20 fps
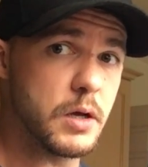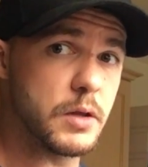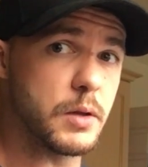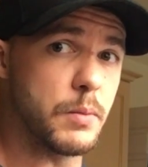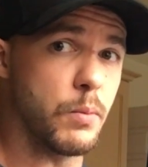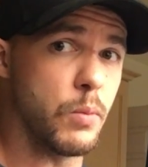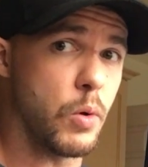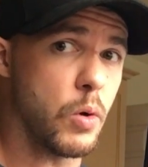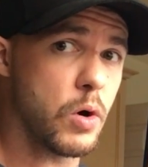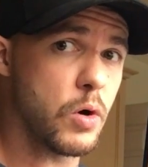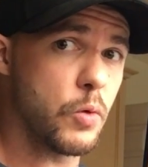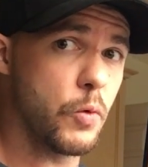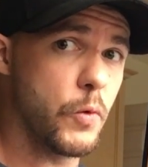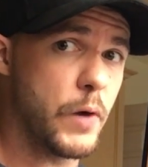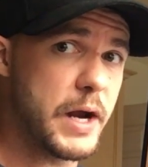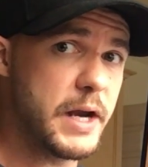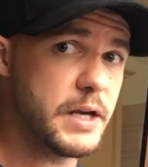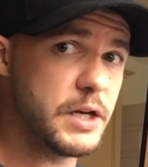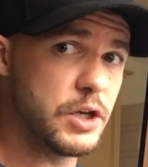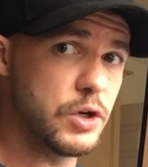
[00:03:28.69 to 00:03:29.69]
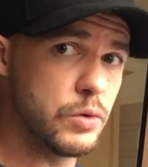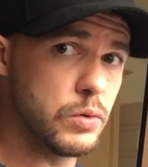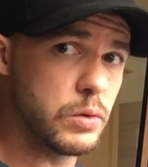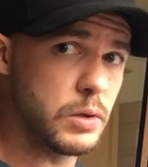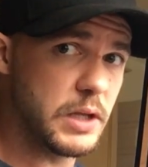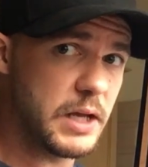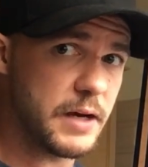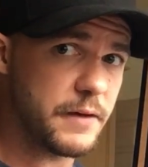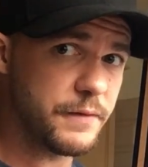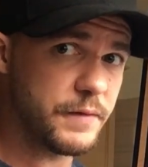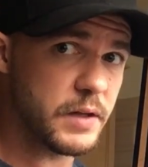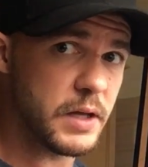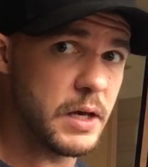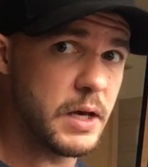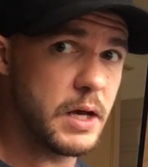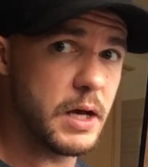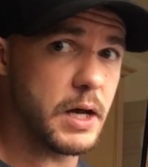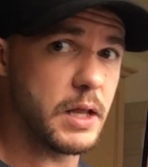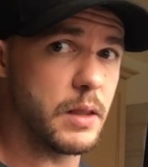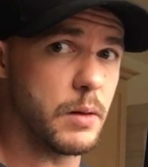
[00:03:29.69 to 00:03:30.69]
The more weight you lift
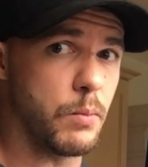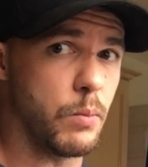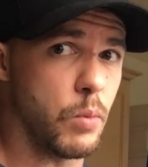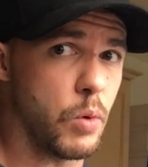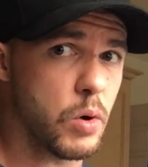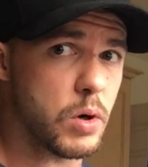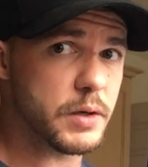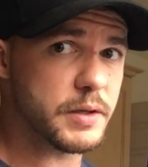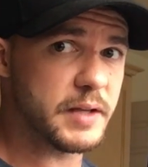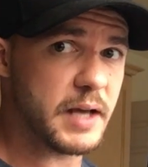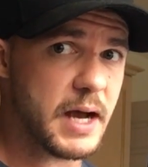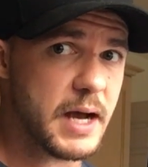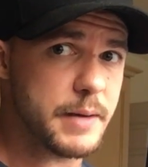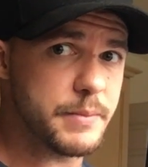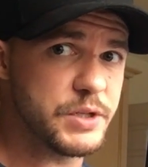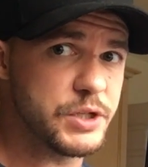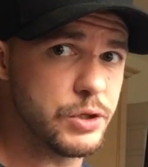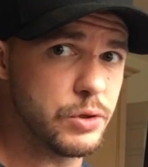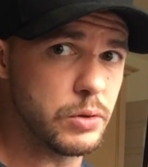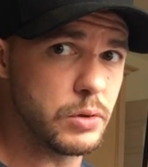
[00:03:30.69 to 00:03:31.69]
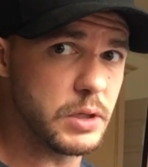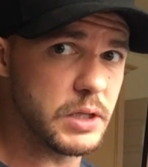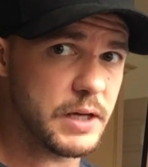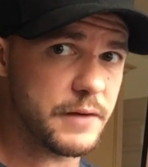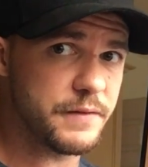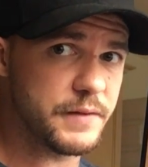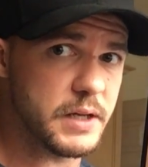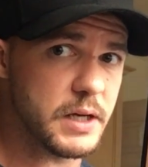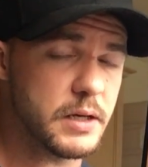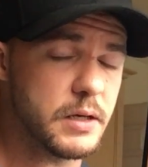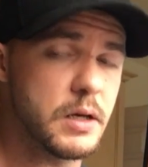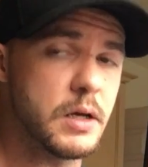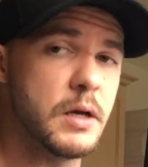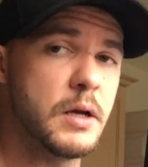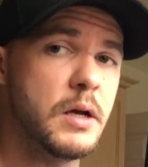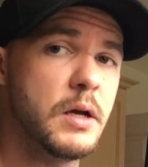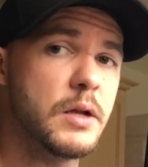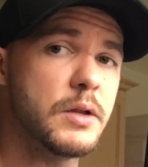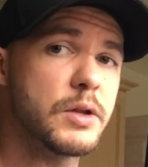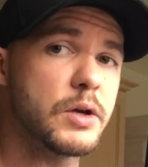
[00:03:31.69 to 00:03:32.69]
and the more times you lift it,
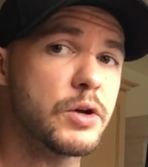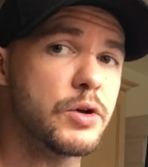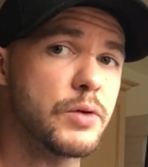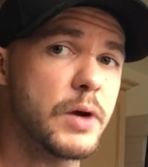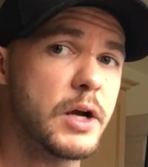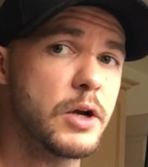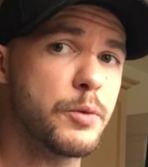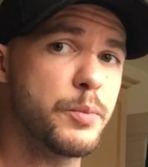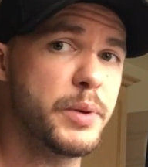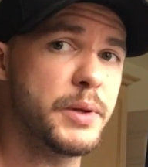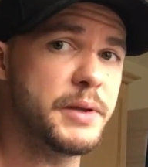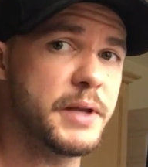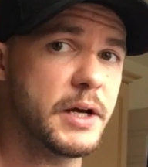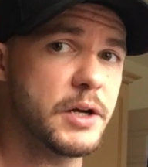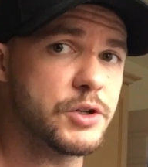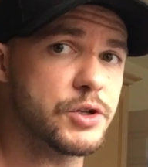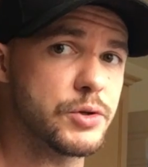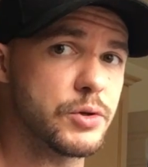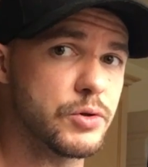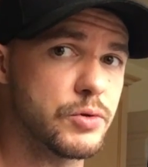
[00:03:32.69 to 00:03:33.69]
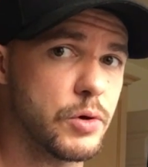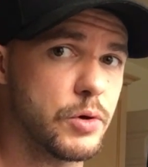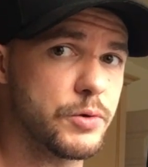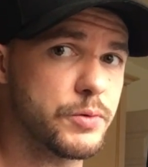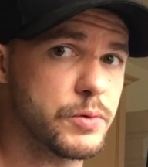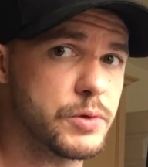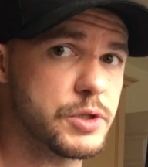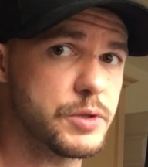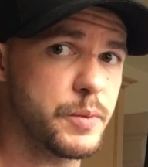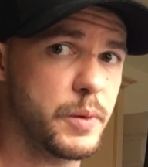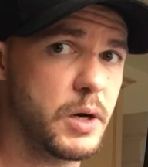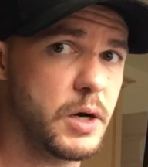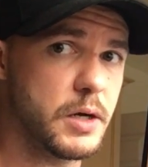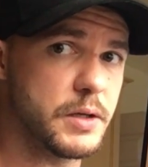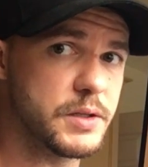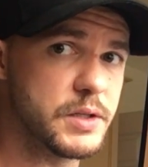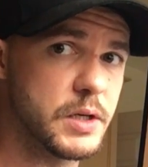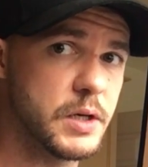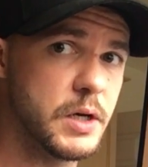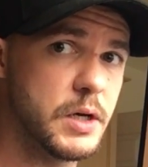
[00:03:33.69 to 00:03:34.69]
the greater potential growth
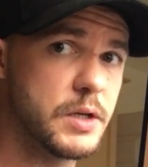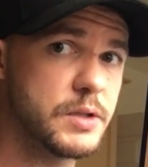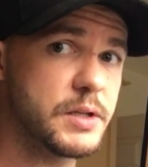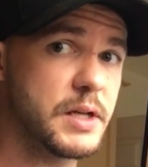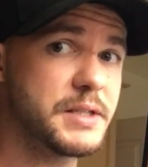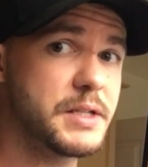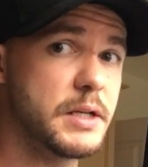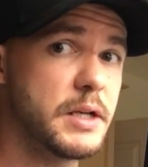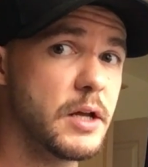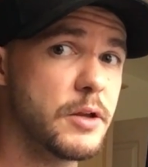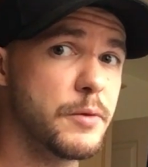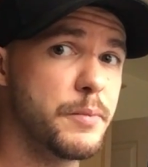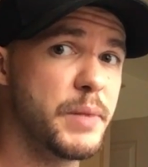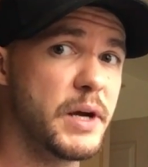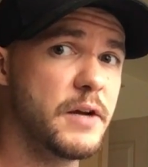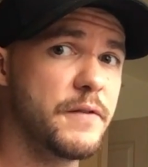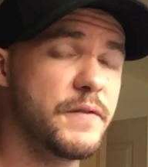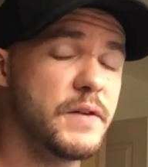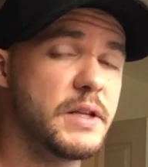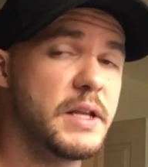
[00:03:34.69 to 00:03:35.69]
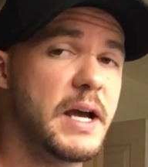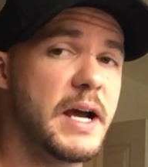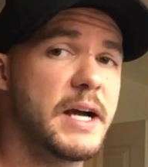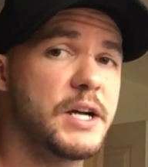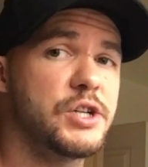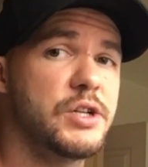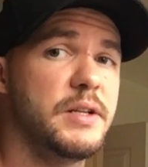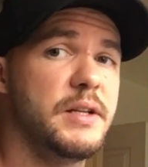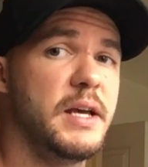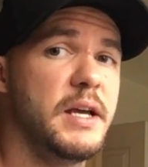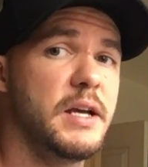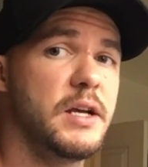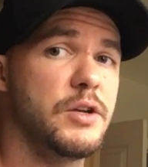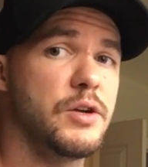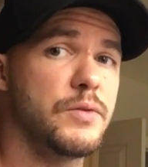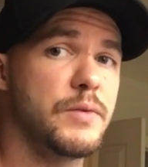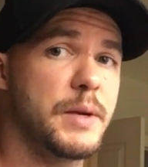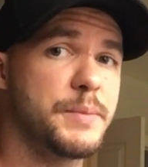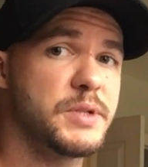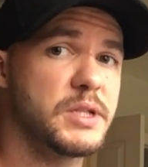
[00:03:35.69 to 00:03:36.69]
response. So that's another benefit to actually taking
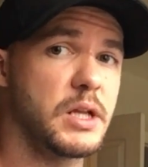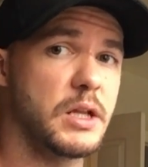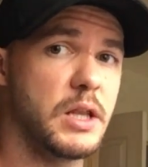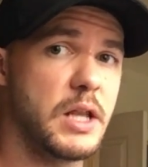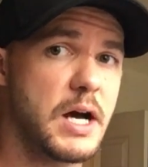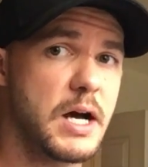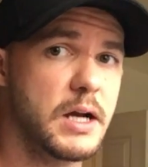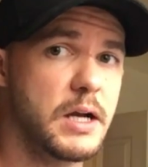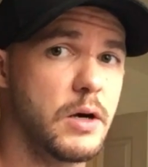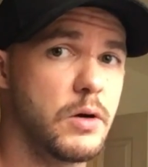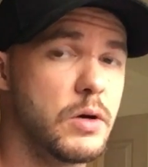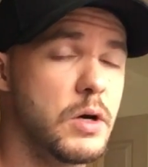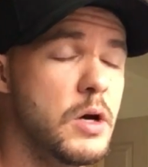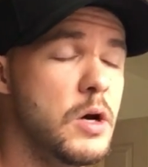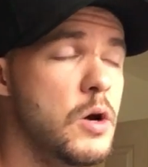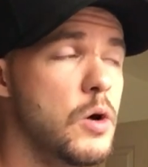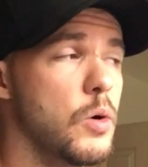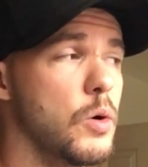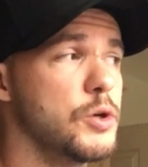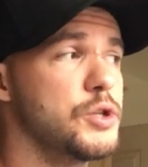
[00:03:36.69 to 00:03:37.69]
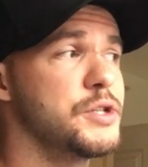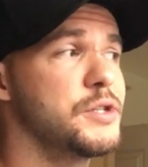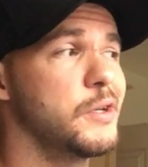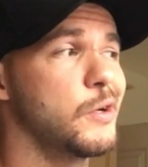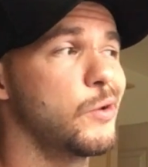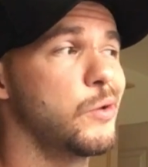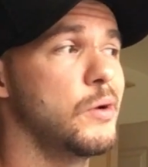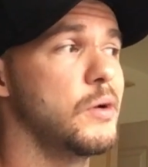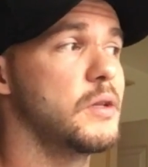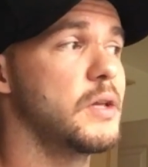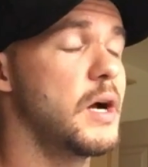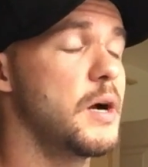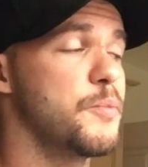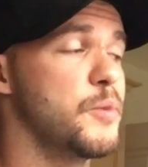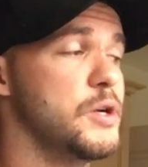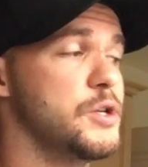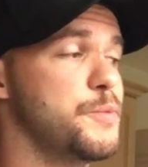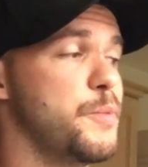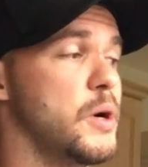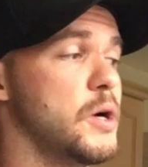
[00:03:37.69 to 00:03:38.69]
your reps to lockout or just including top
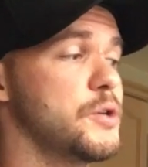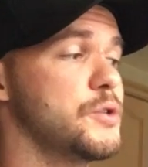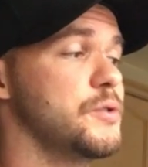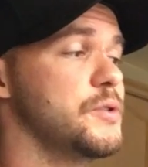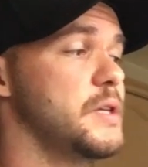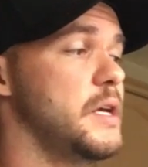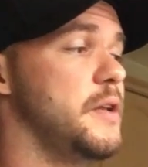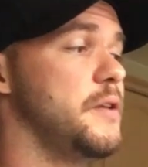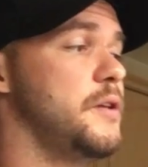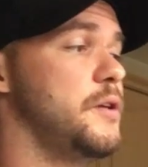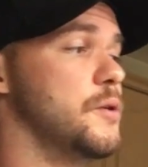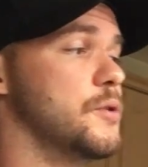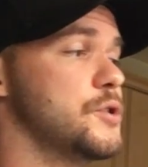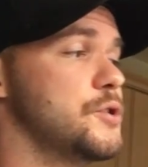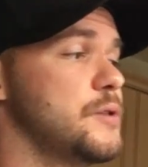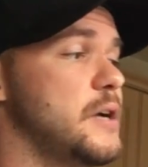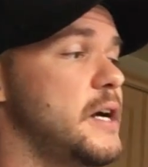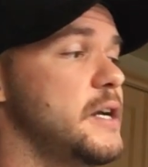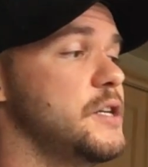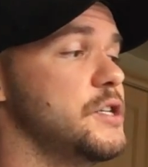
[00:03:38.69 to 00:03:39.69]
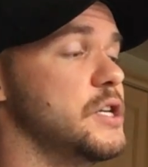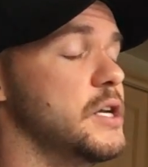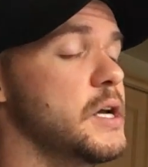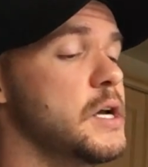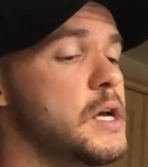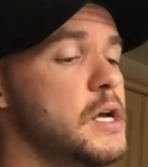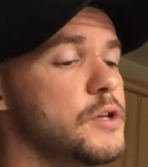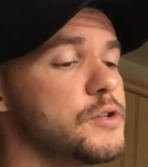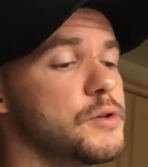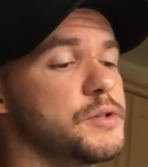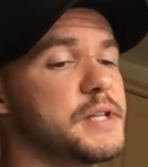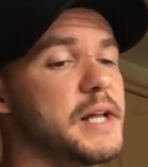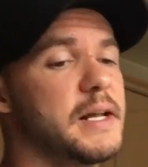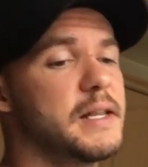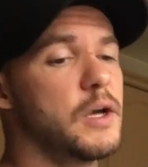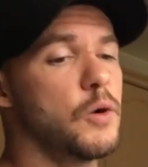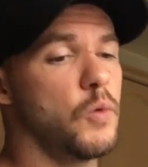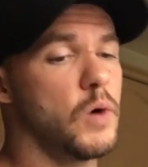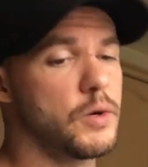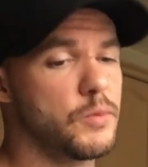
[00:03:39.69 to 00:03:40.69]
range partials into your strategy. So it's not
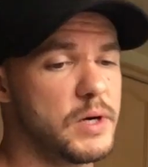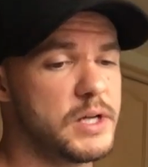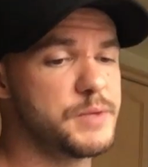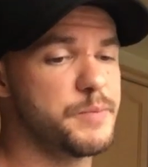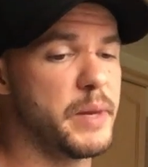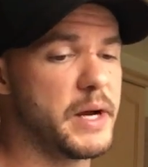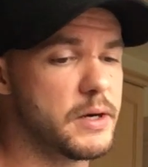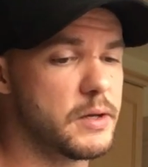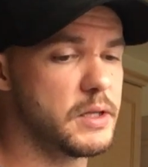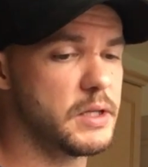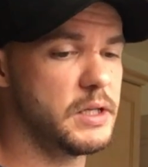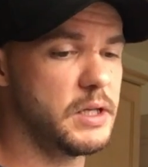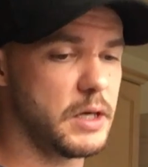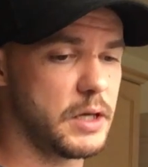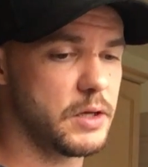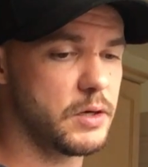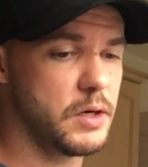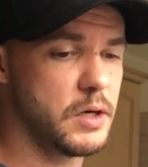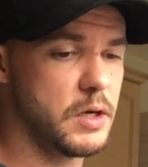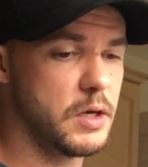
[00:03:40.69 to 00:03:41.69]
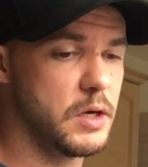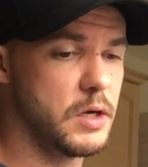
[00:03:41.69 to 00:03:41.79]
that one way is better than the other.